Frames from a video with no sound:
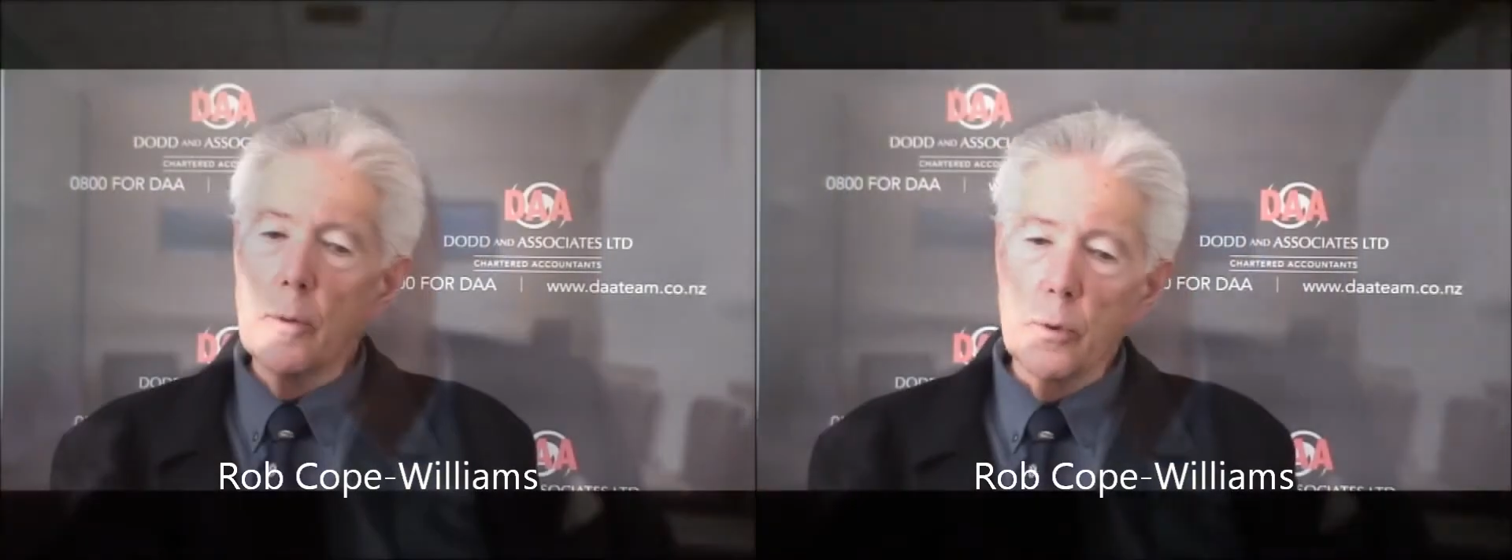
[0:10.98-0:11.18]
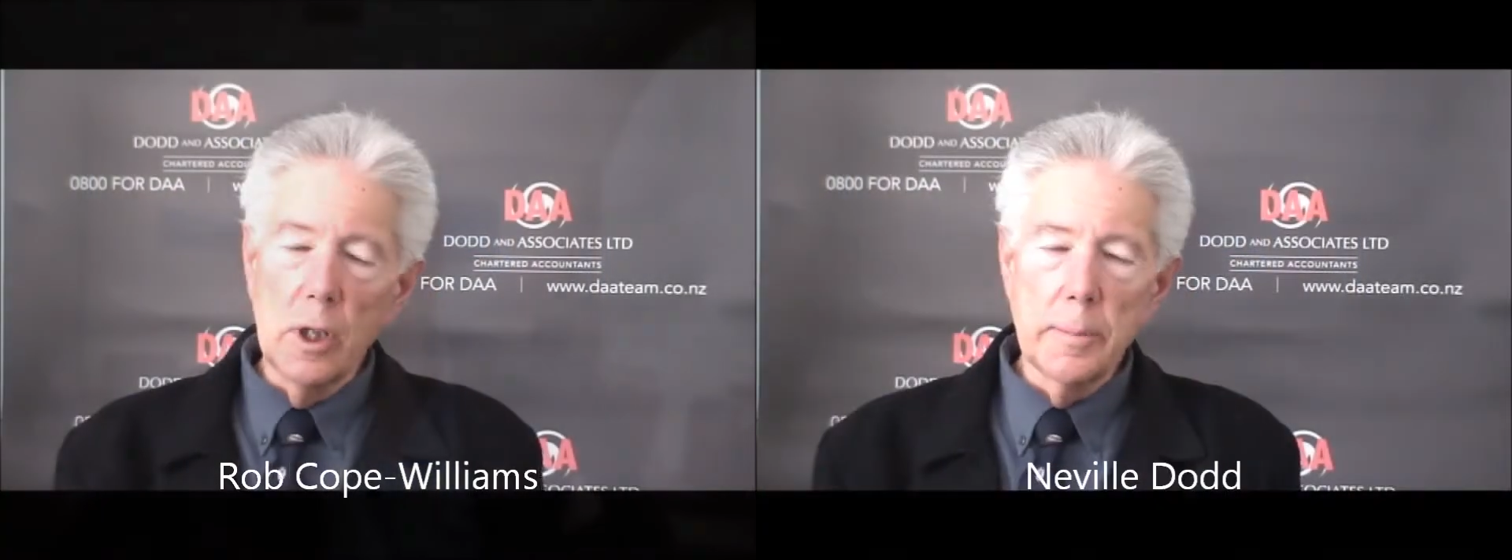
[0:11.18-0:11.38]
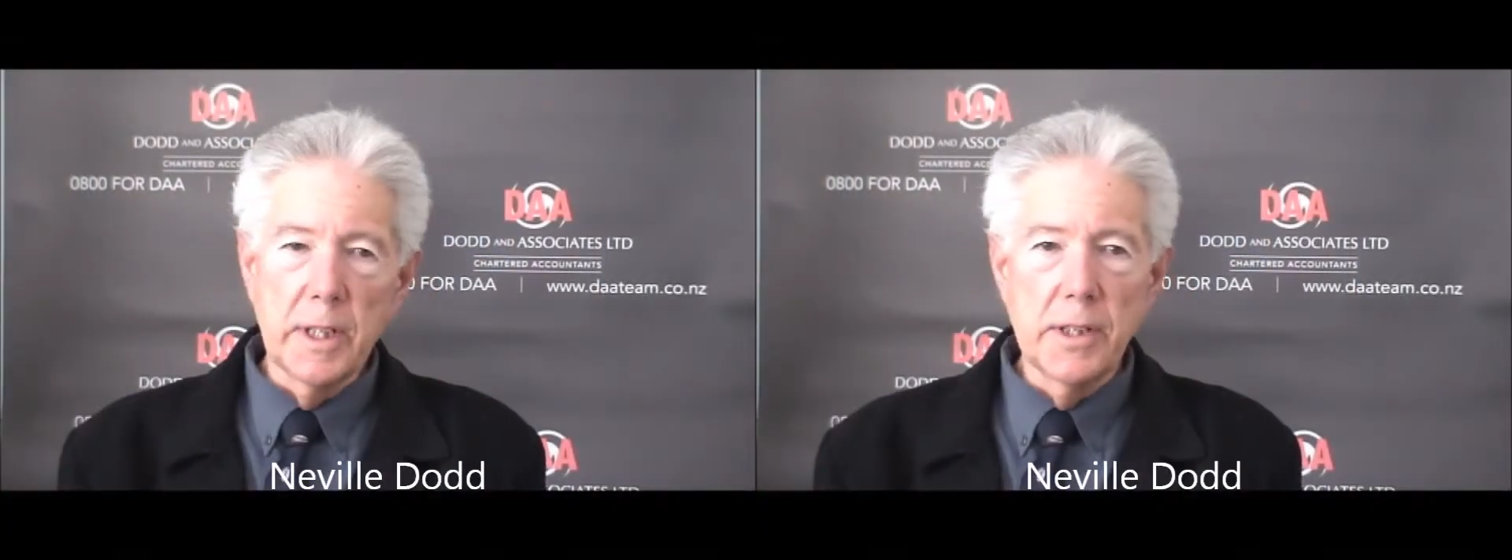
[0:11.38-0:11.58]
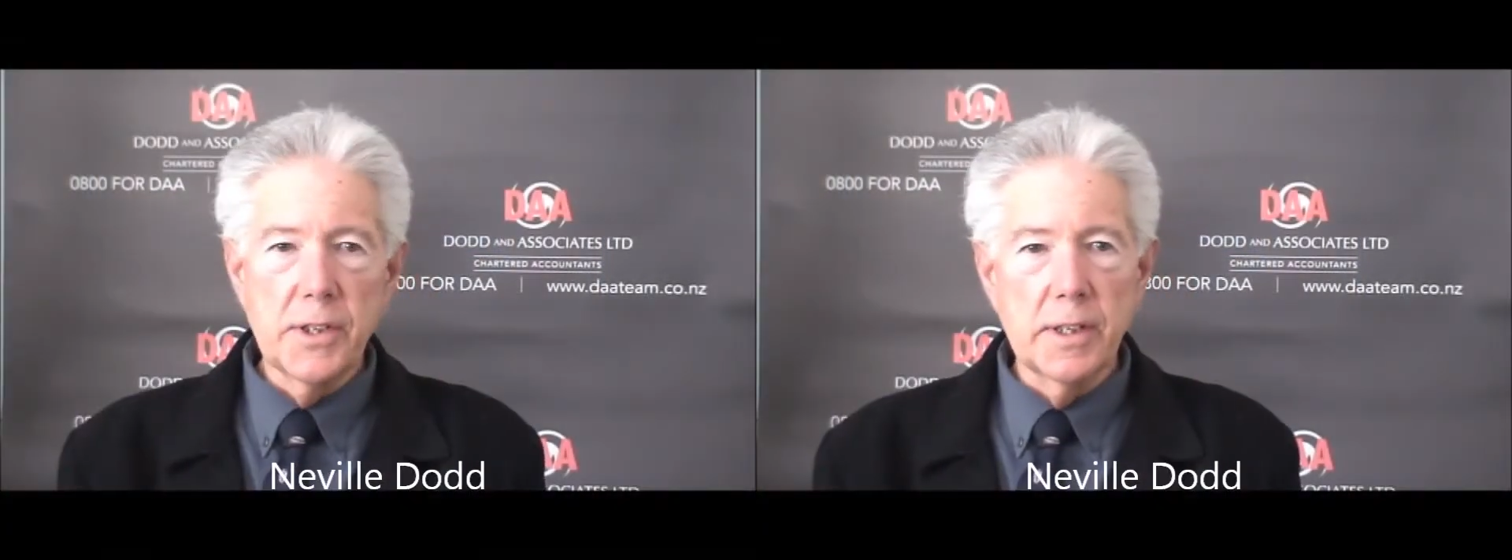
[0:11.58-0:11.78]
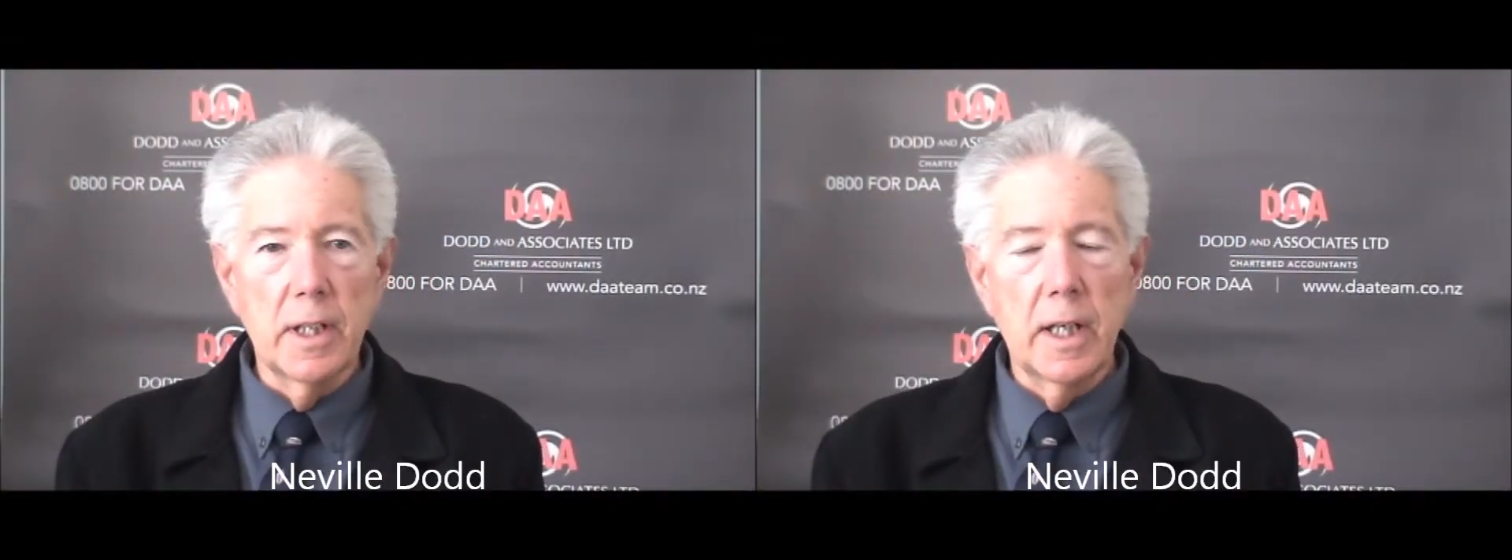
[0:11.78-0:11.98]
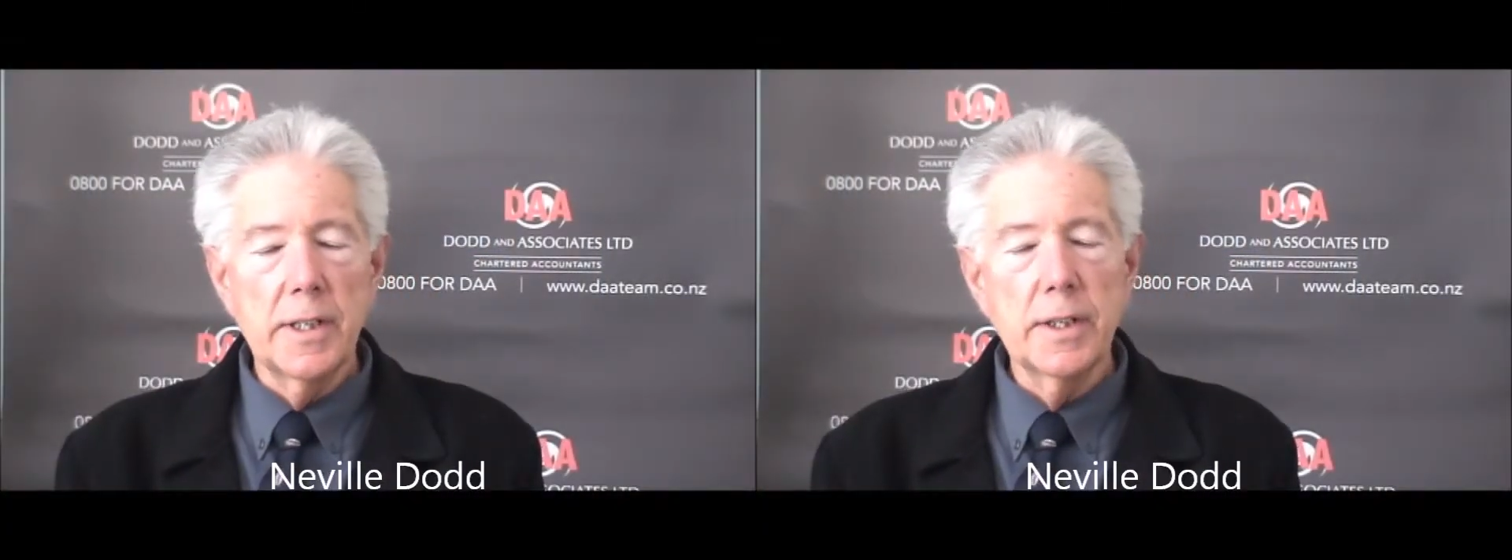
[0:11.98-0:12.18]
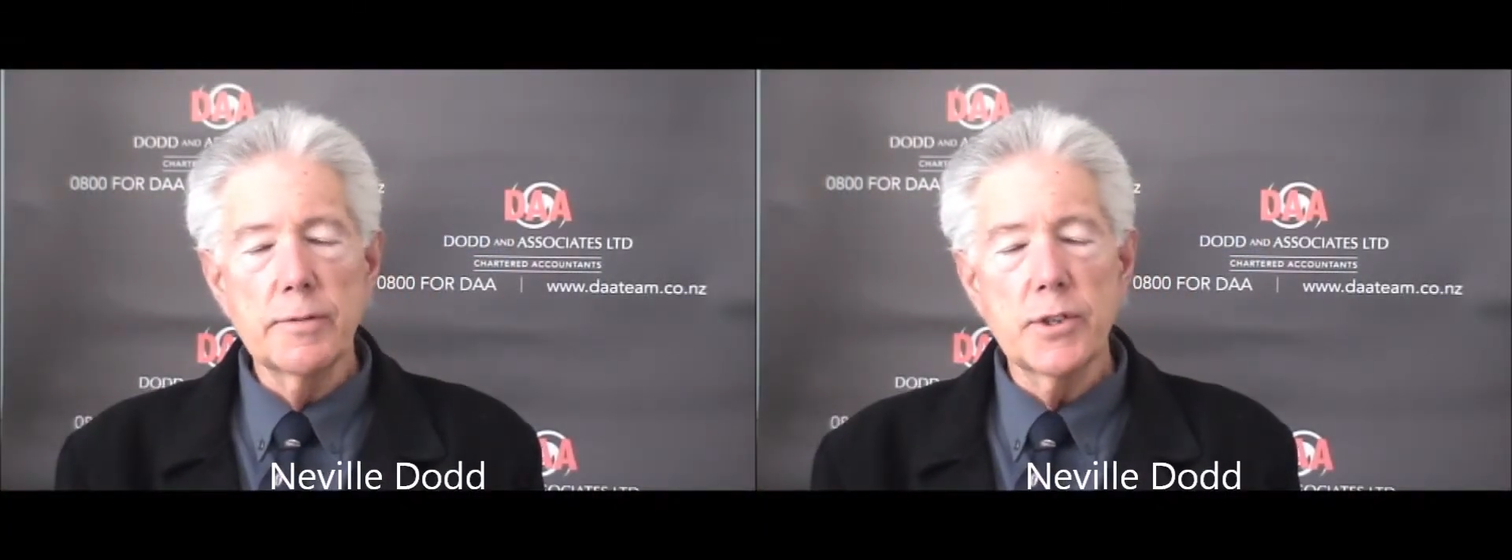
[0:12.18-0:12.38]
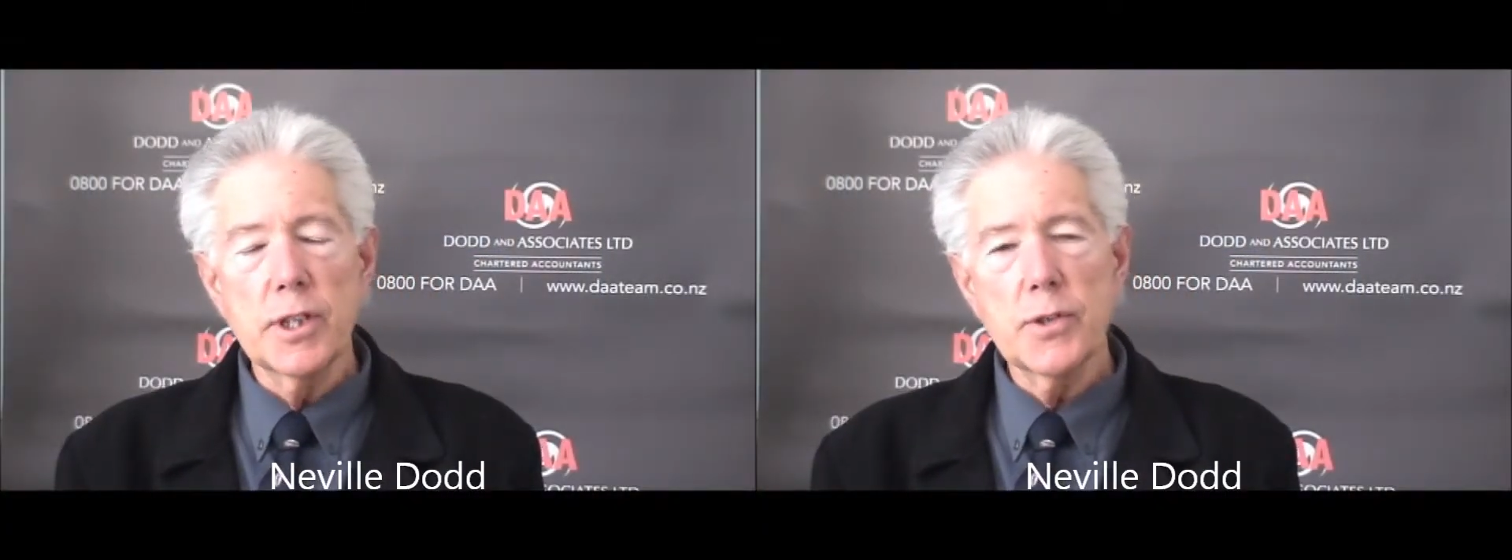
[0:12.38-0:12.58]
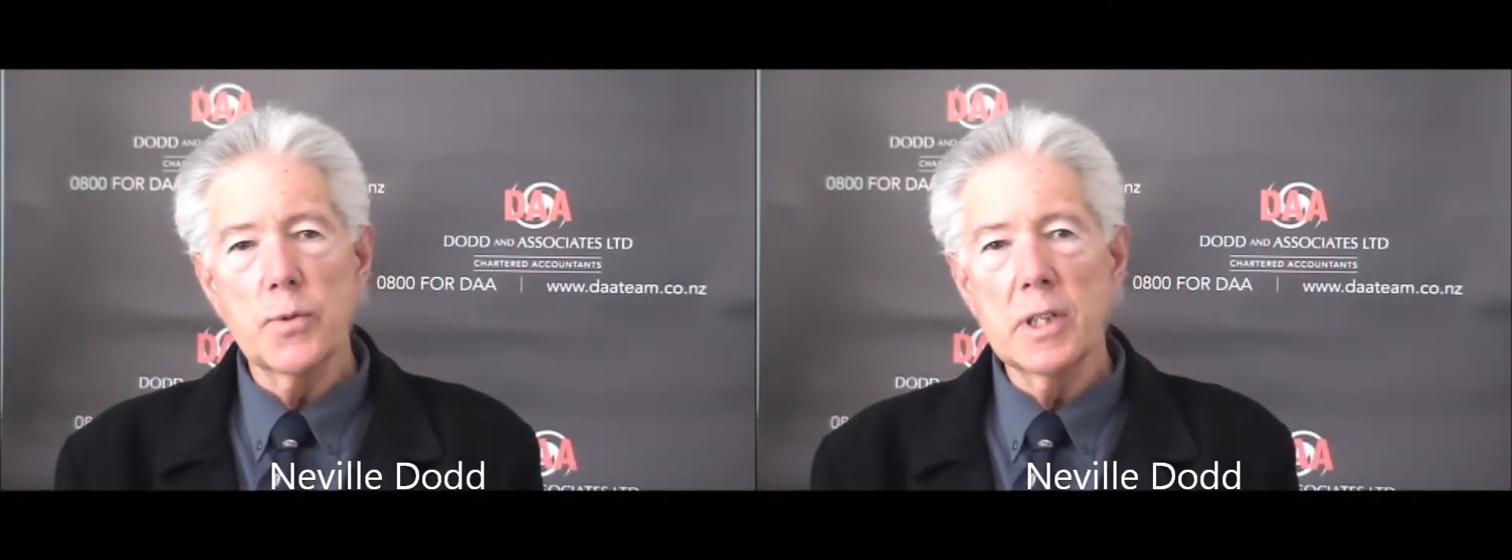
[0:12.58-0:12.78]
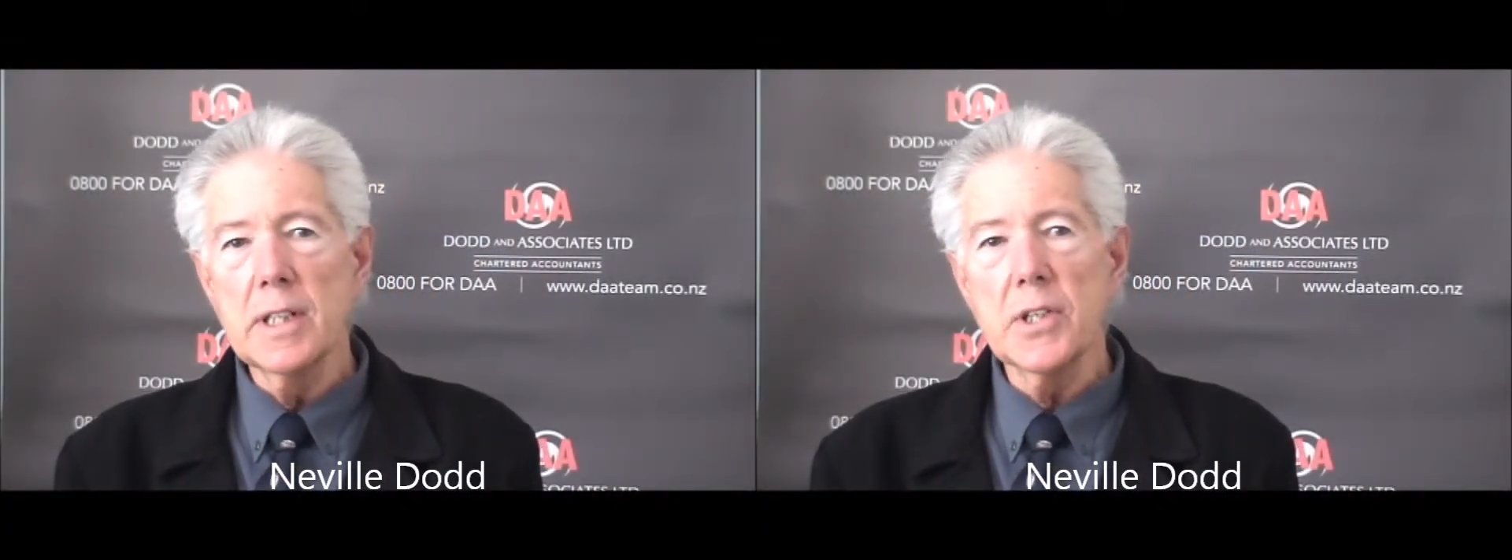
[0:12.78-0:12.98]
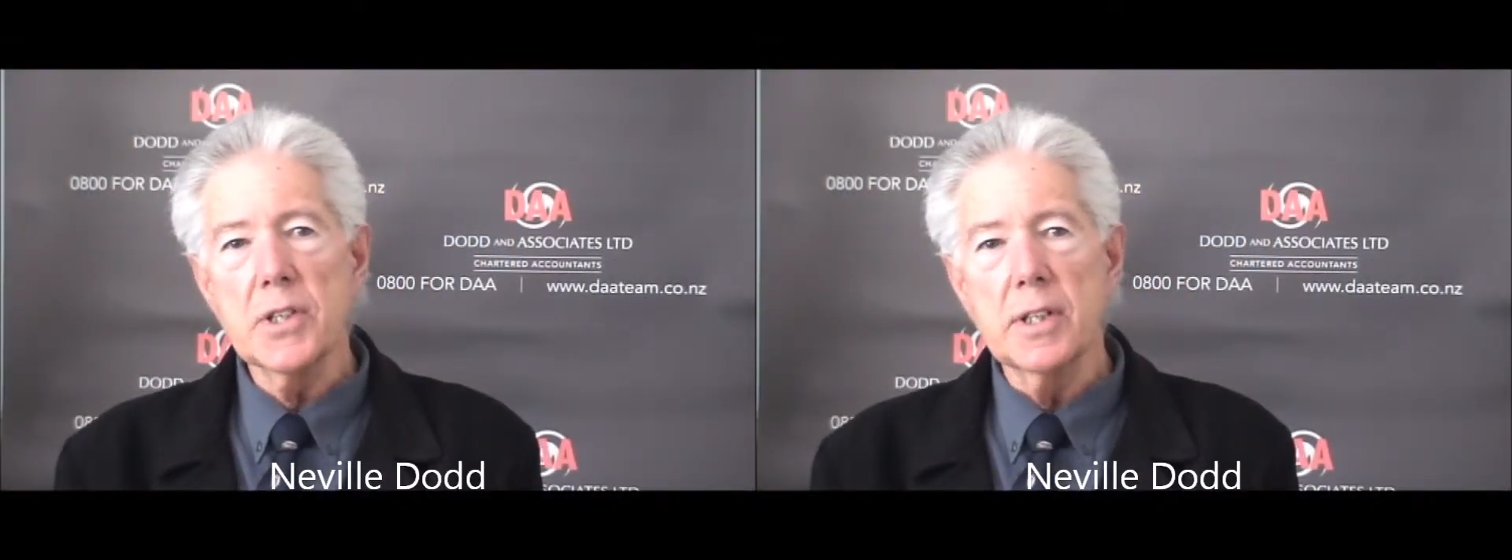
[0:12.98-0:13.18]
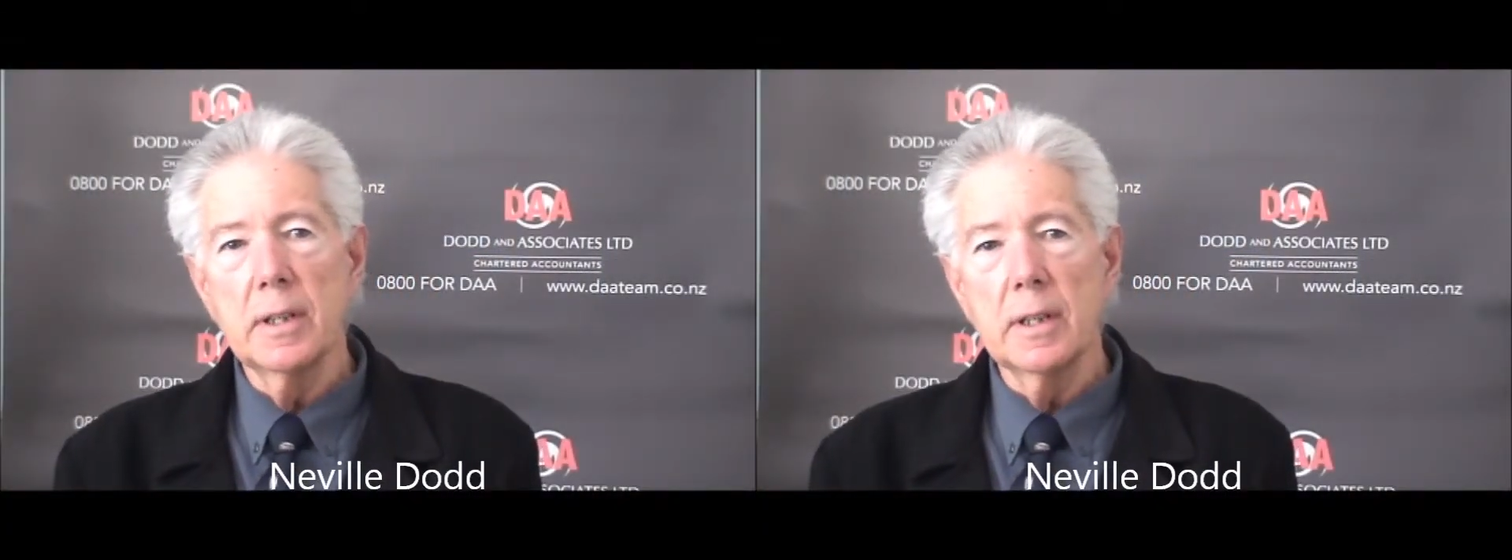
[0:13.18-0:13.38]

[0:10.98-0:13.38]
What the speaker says: Rob, yes, IRD have just released,